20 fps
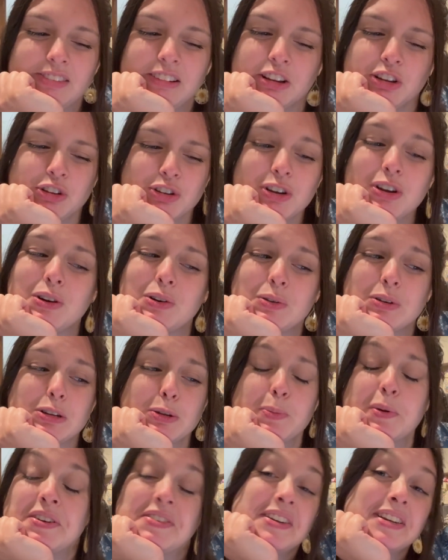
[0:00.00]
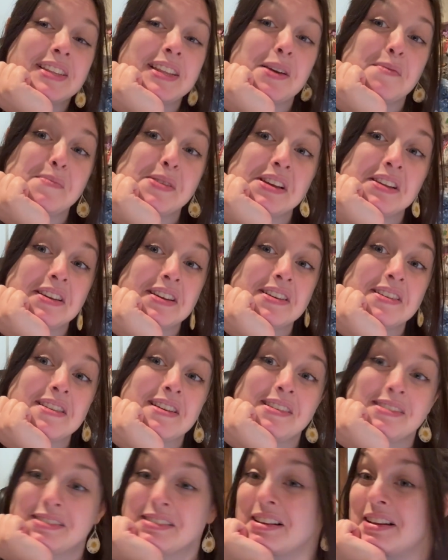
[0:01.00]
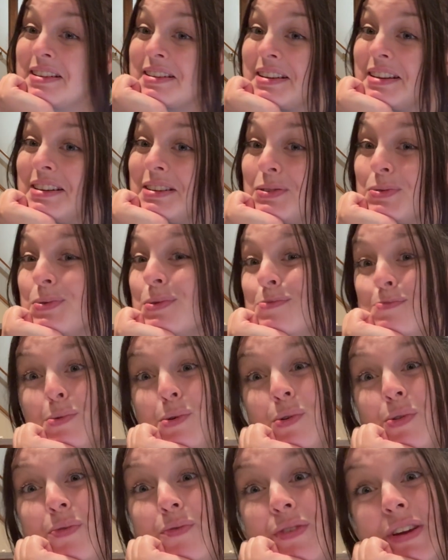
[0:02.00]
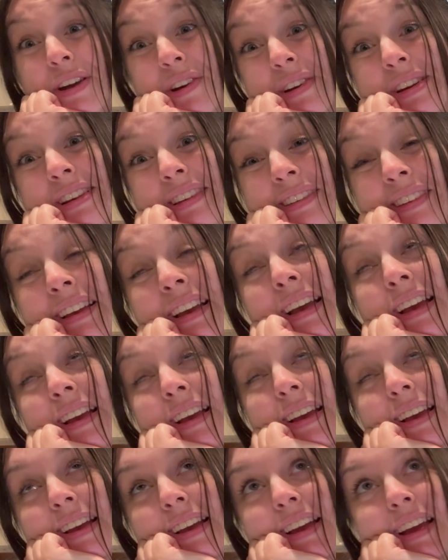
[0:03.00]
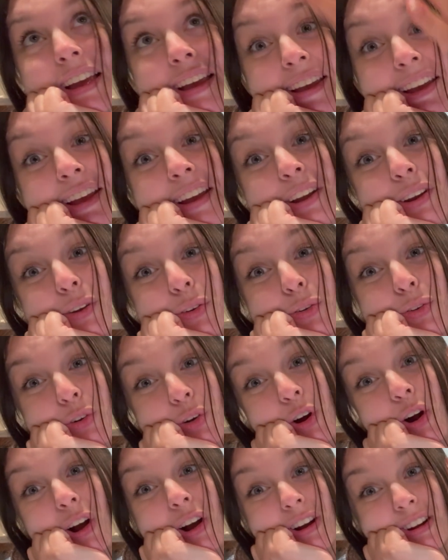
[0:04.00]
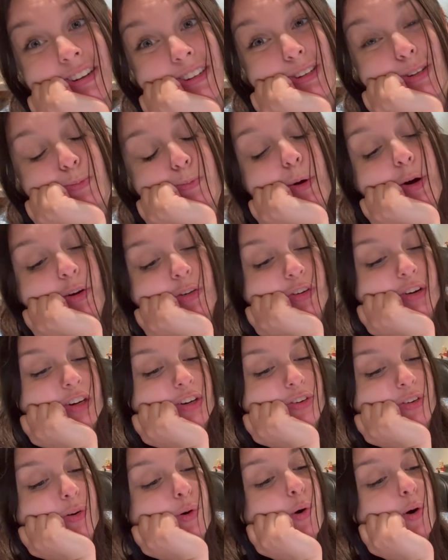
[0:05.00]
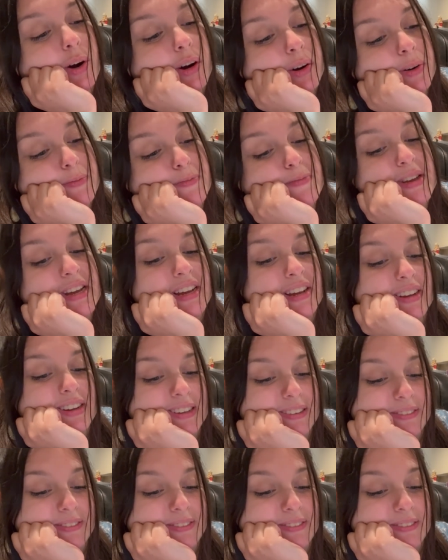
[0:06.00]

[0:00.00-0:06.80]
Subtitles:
So it's perfect that Mill Hill has a lot of kits with both fairies and frogs. Perfect for me.